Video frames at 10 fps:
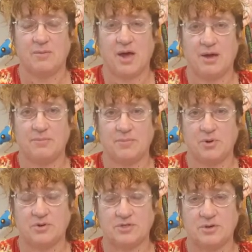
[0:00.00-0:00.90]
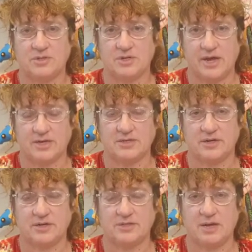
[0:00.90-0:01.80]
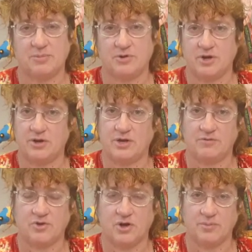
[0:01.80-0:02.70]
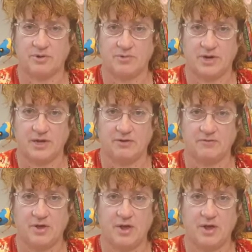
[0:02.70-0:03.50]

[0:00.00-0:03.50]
Um, also, it's an excellent example not only of comic relief,